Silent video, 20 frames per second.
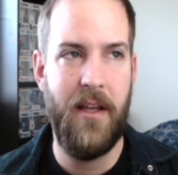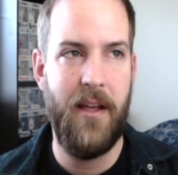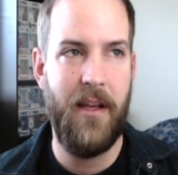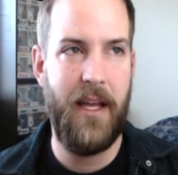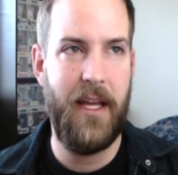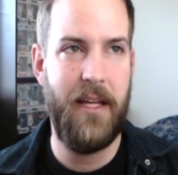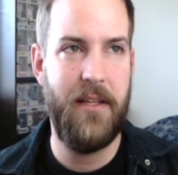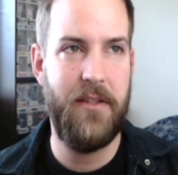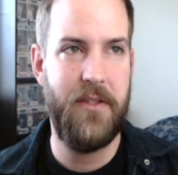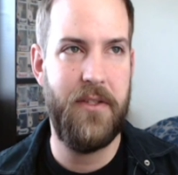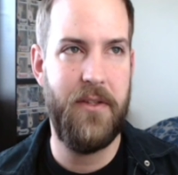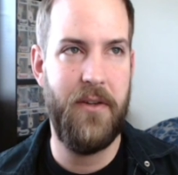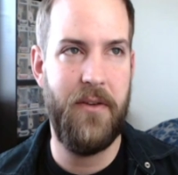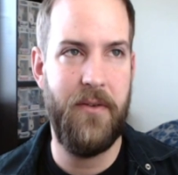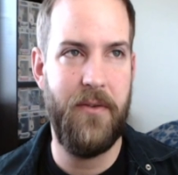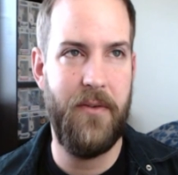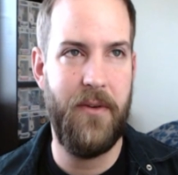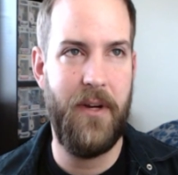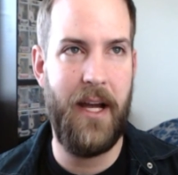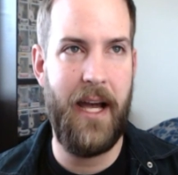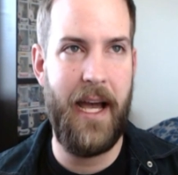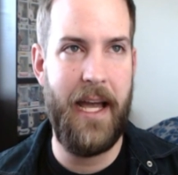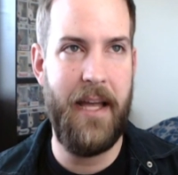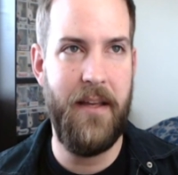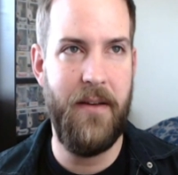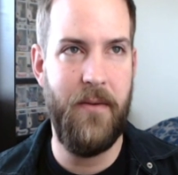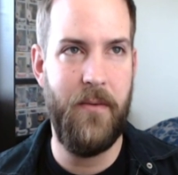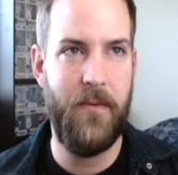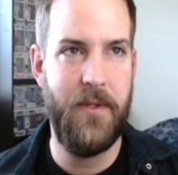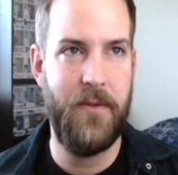And so
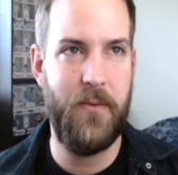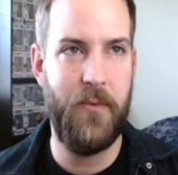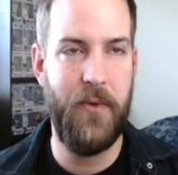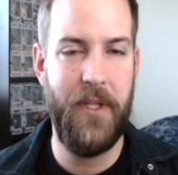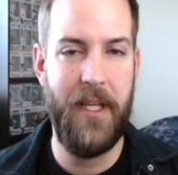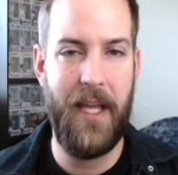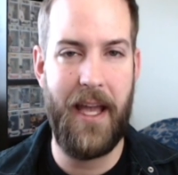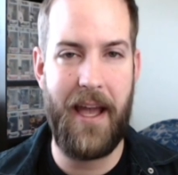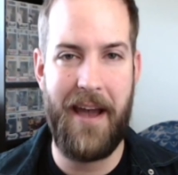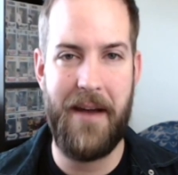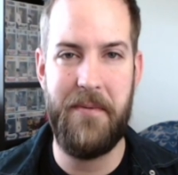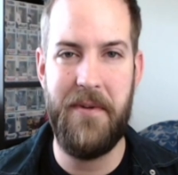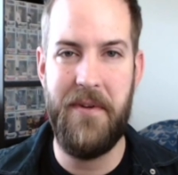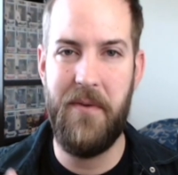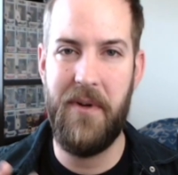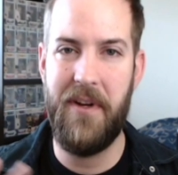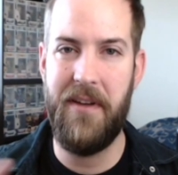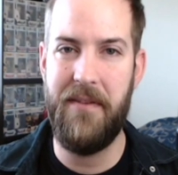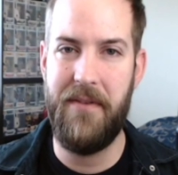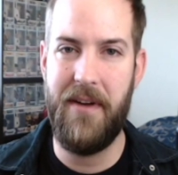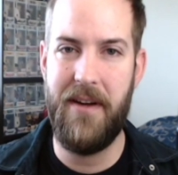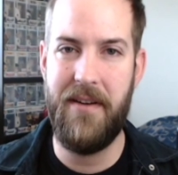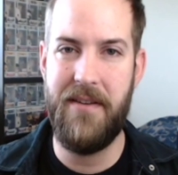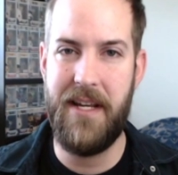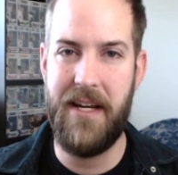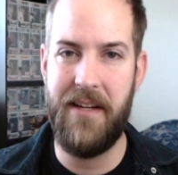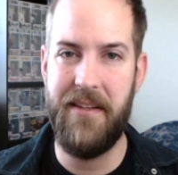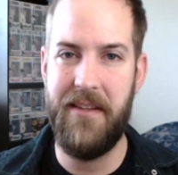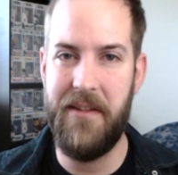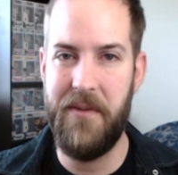I was really happy when I found
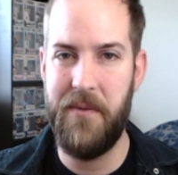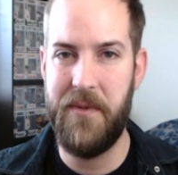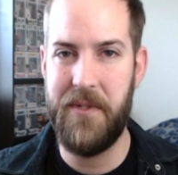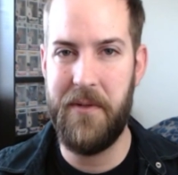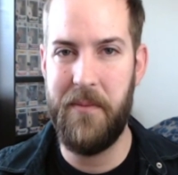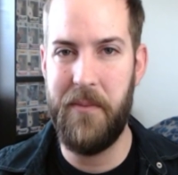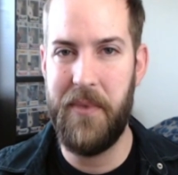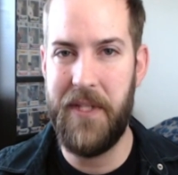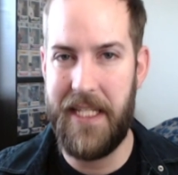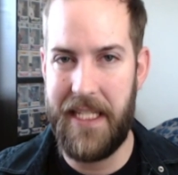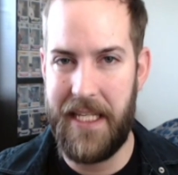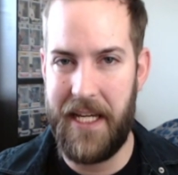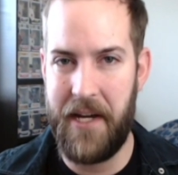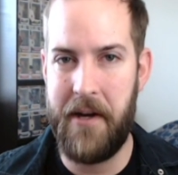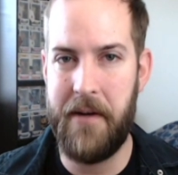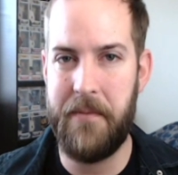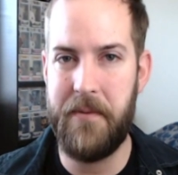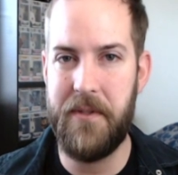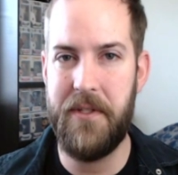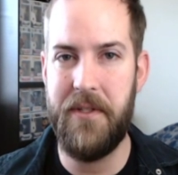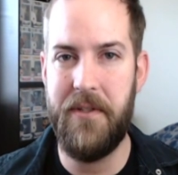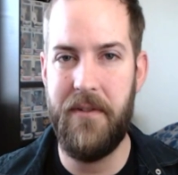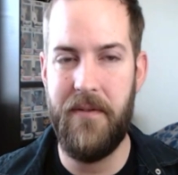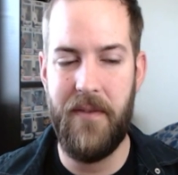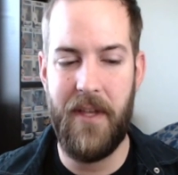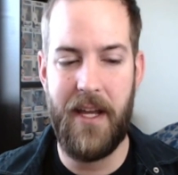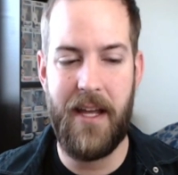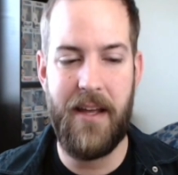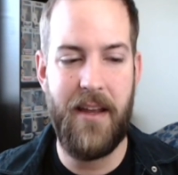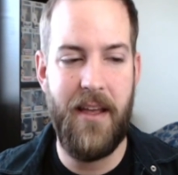out that it was completely opposite of
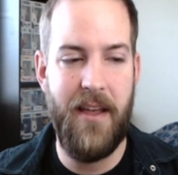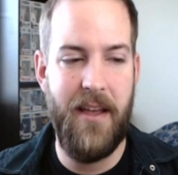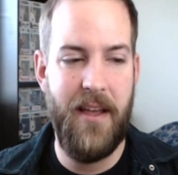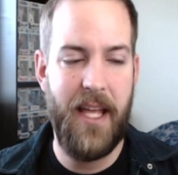that.